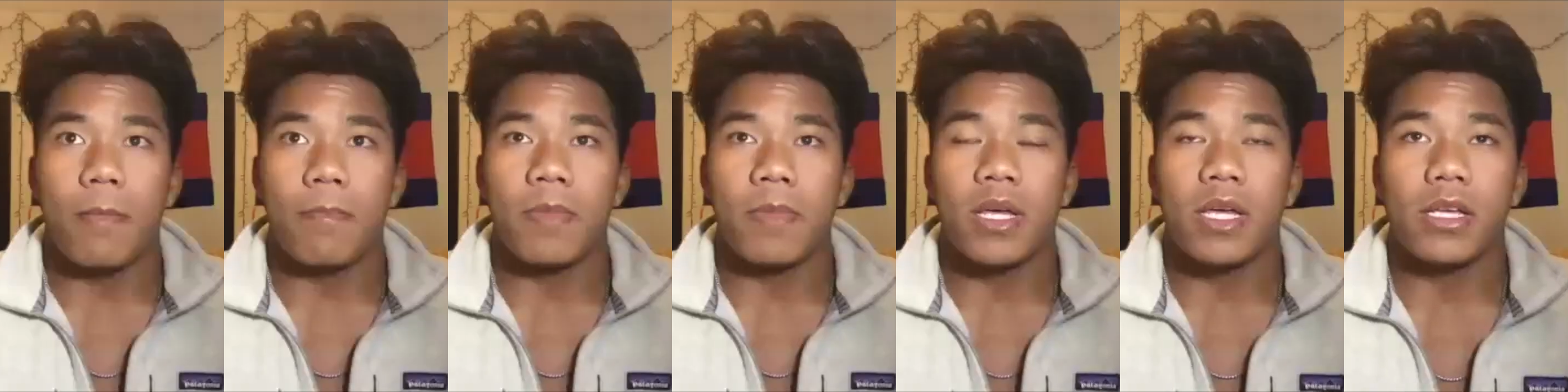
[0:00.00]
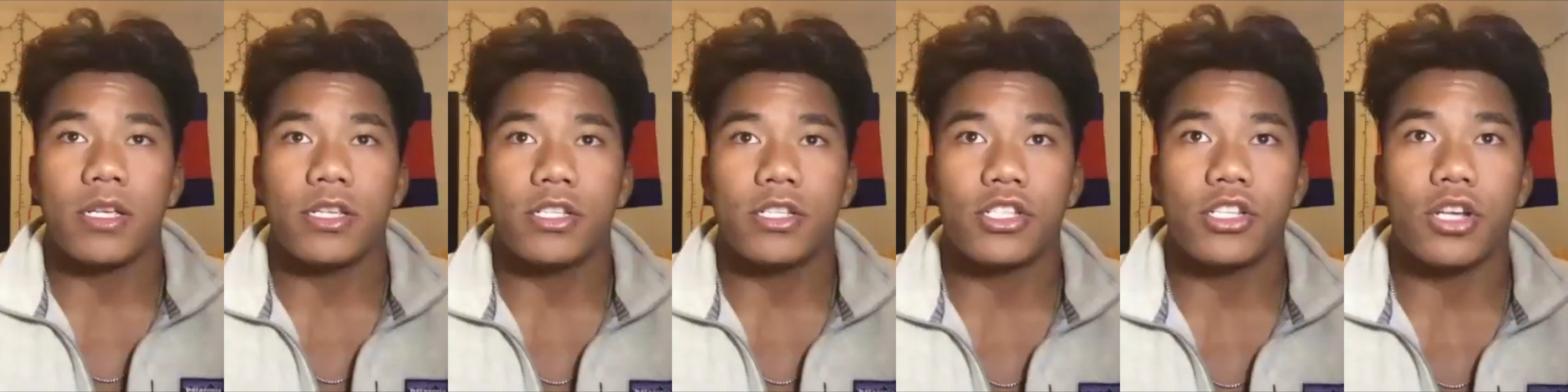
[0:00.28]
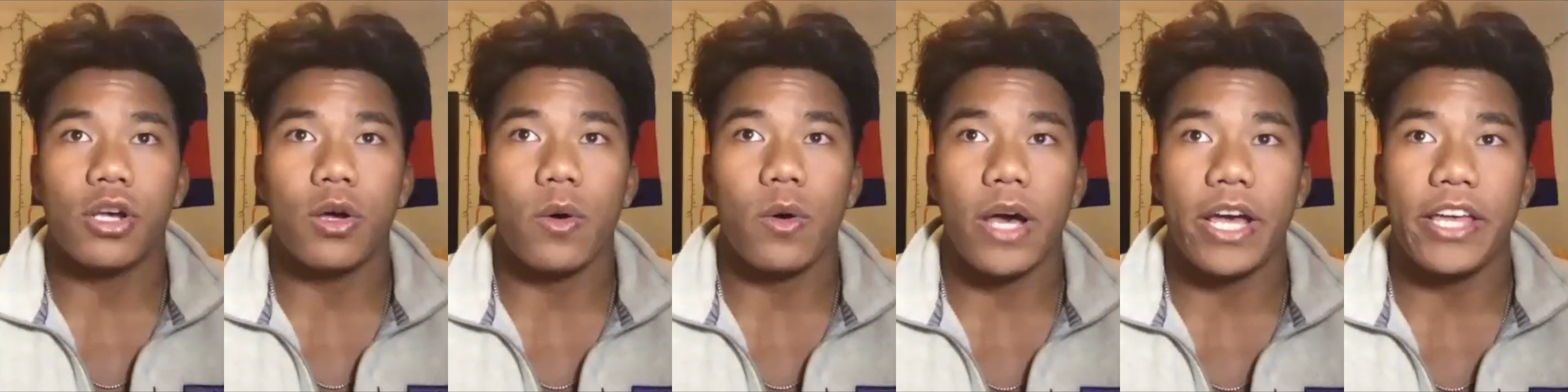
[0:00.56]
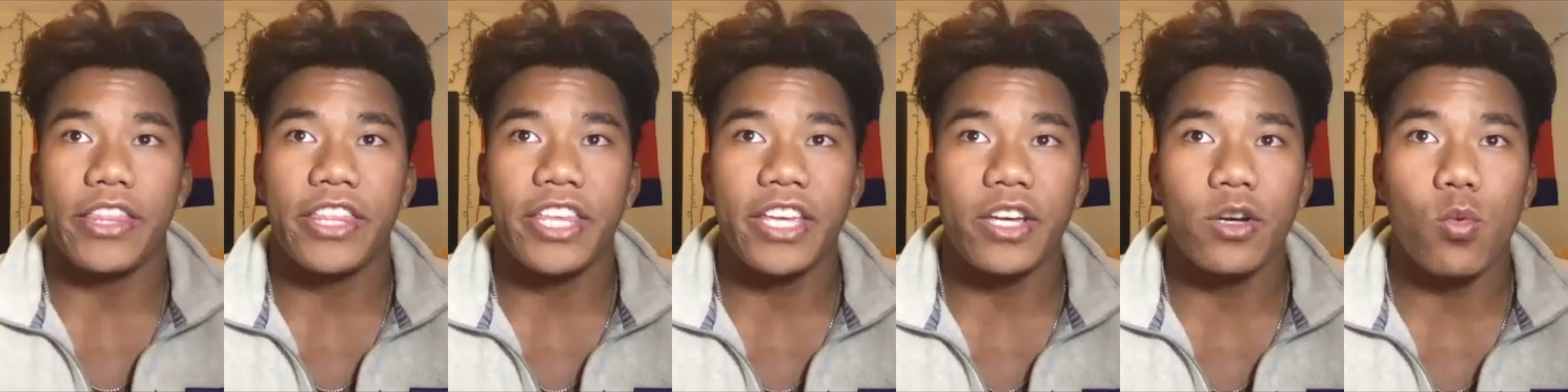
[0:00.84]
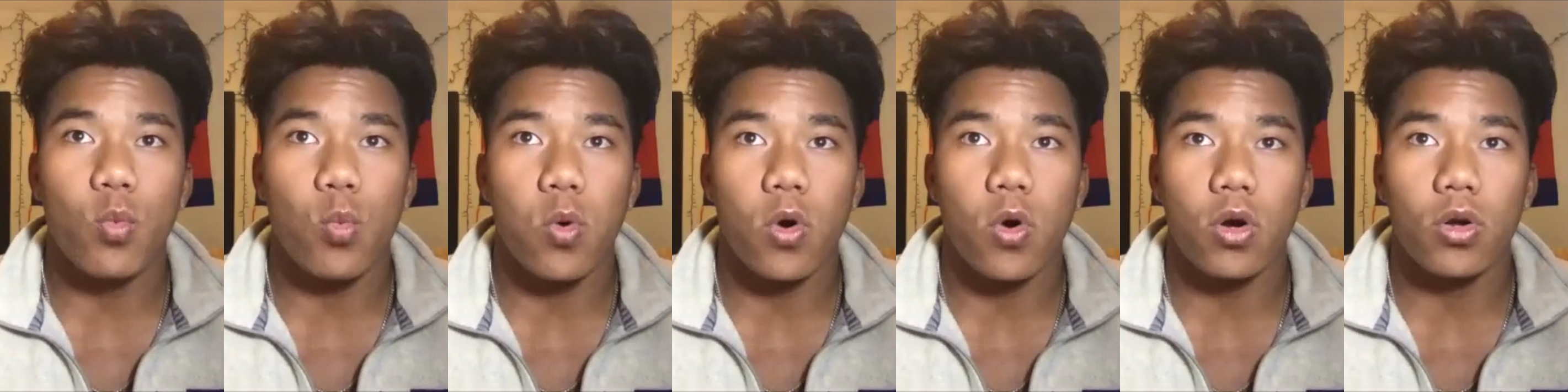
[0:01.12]
So I think
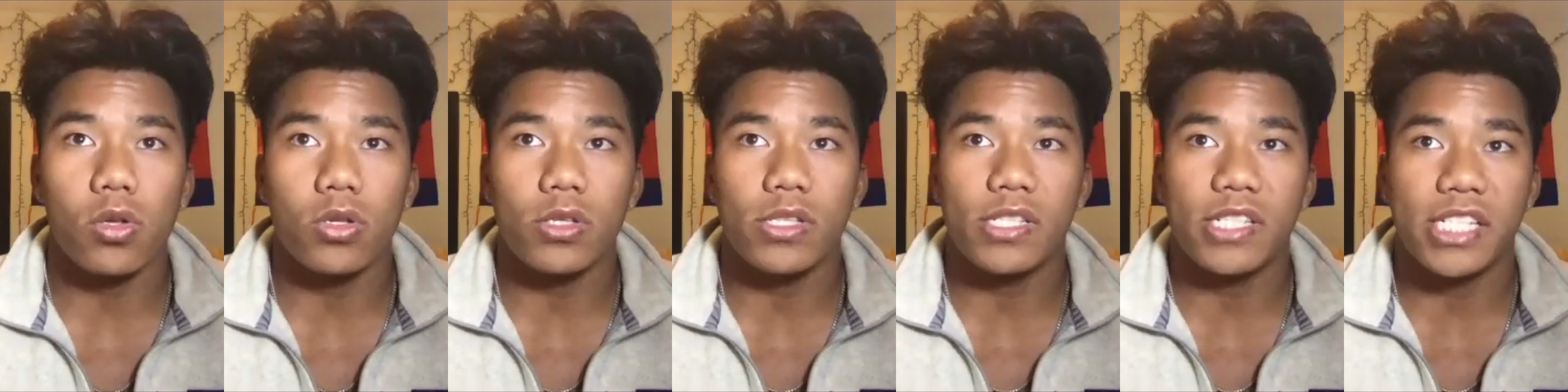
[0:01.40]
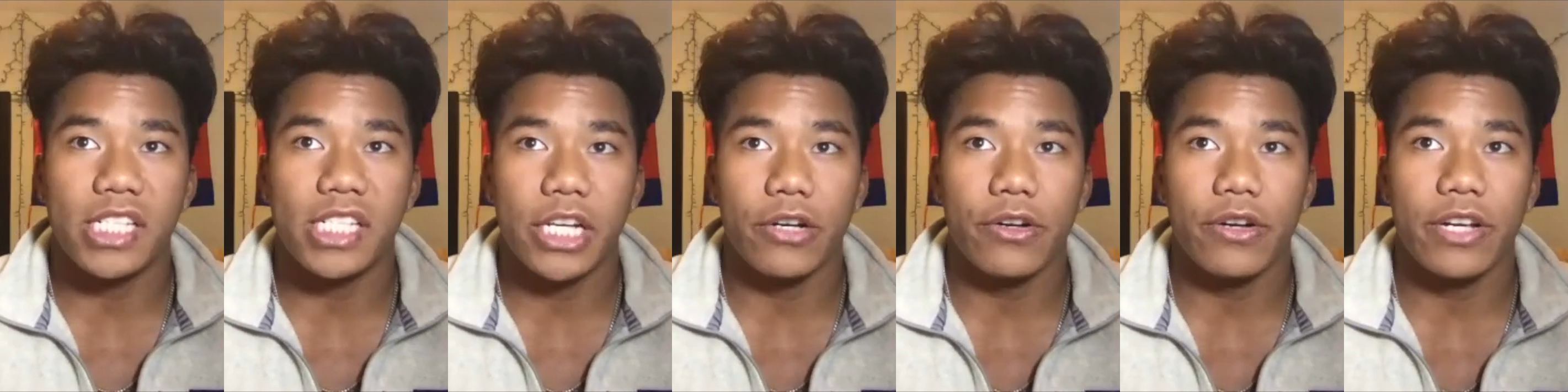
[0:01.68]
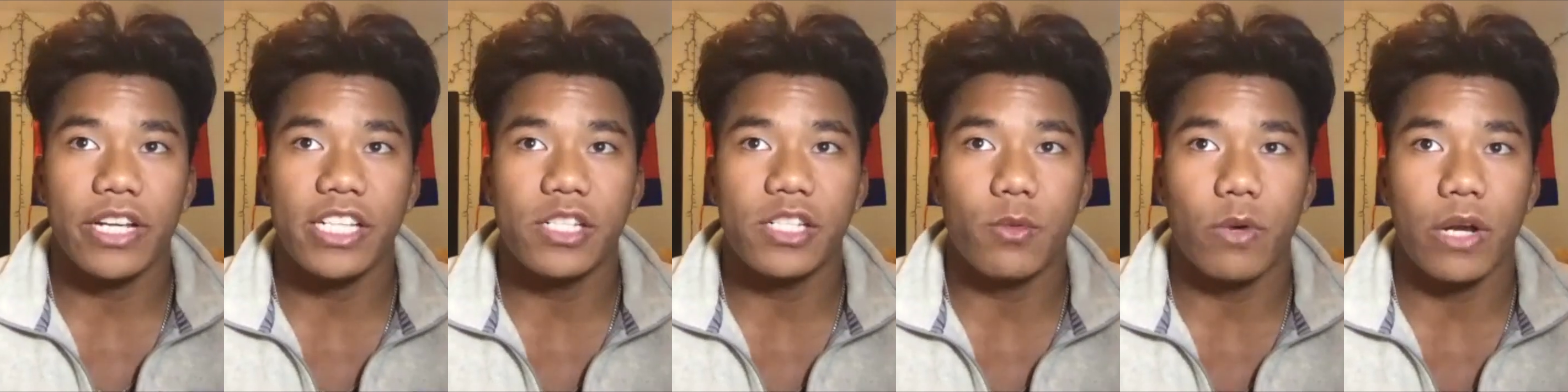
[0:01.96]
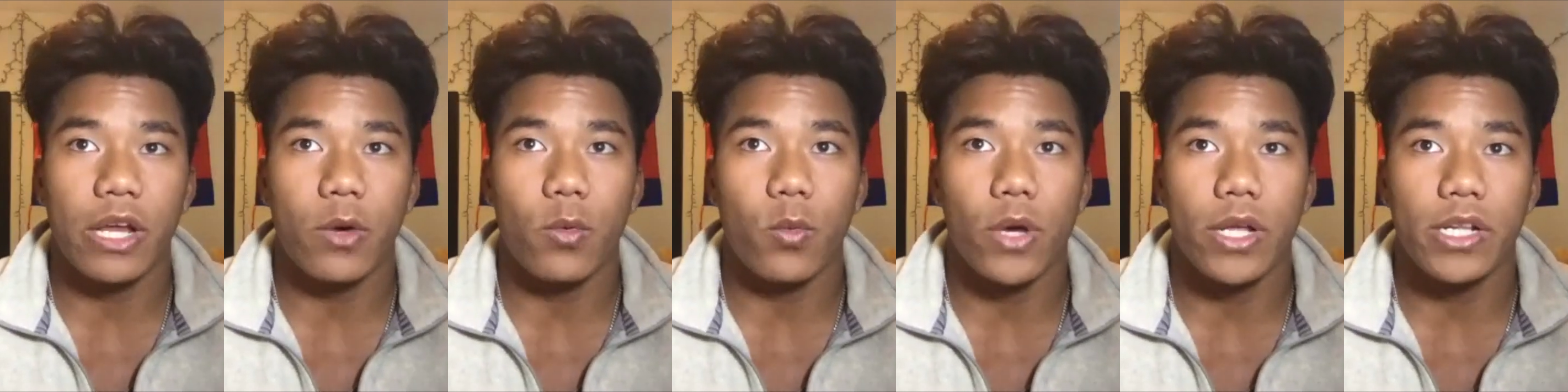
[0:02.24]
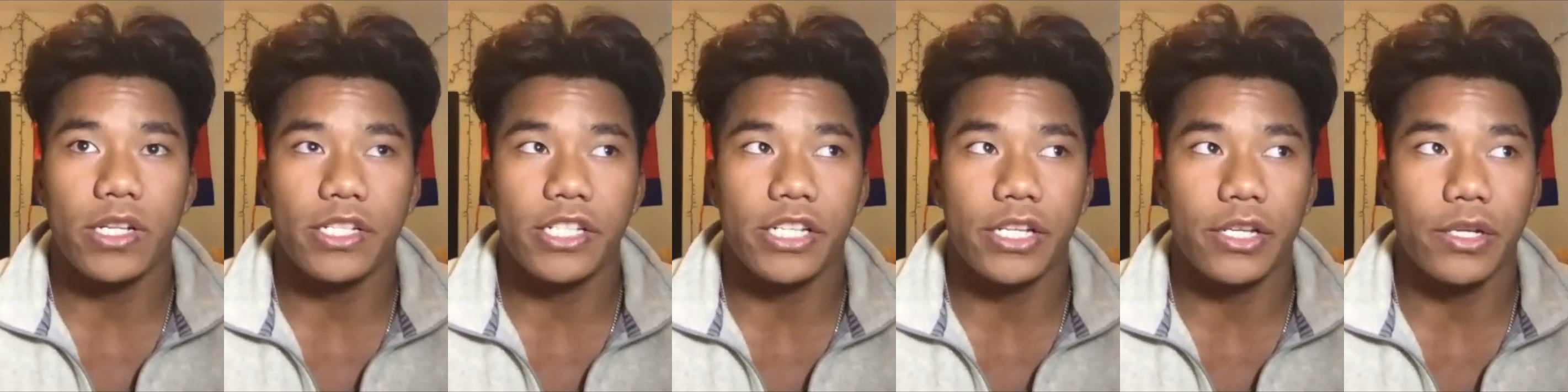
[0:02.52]
World Series when I
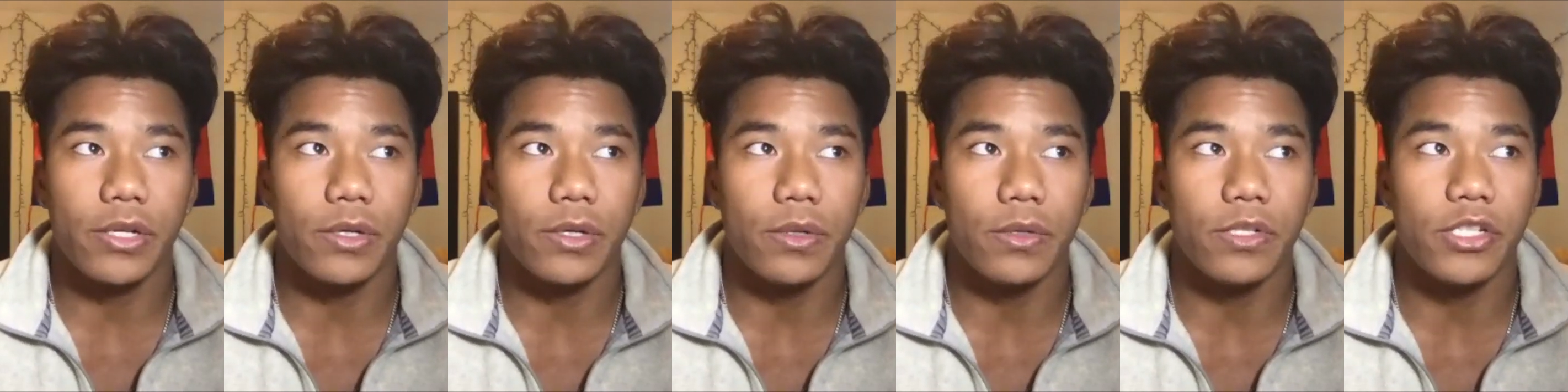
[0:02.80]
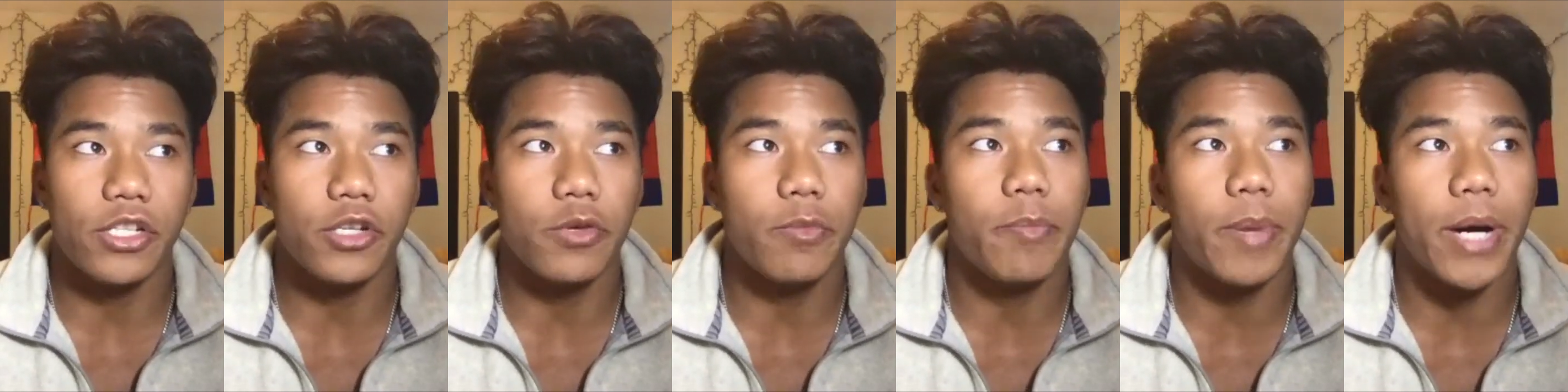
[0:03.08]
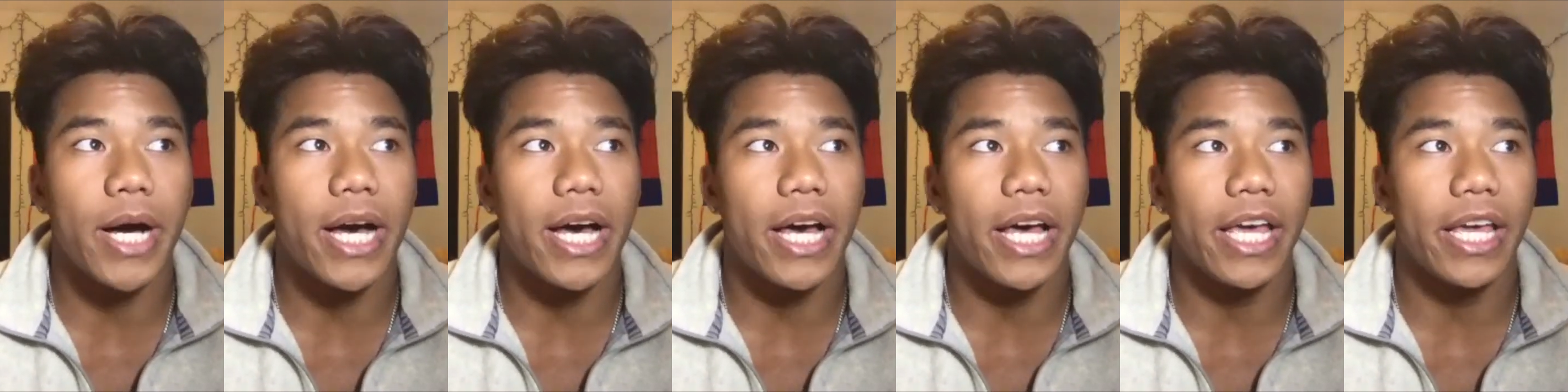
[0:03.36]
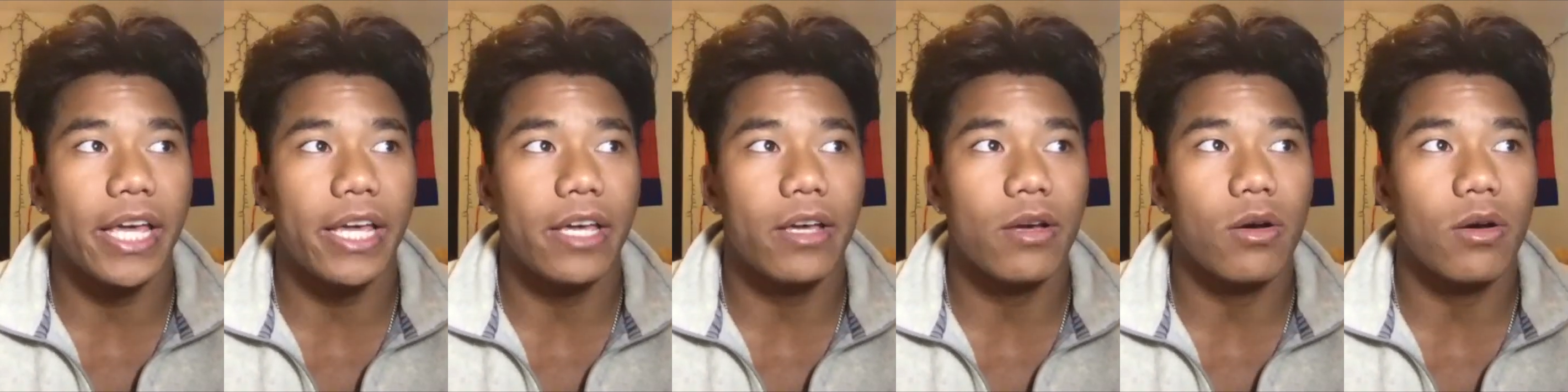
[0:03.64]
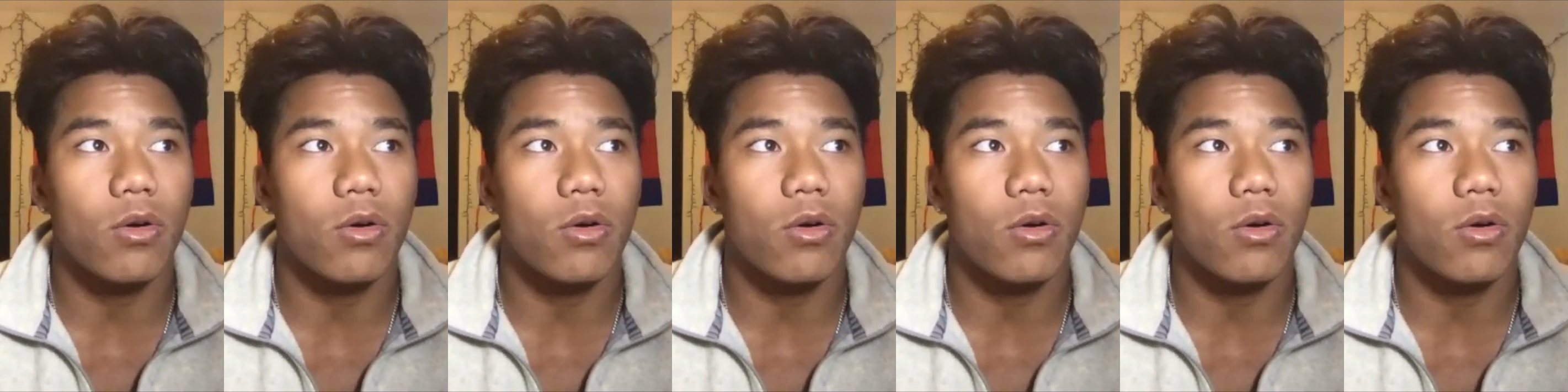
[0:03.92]
went to Dubai,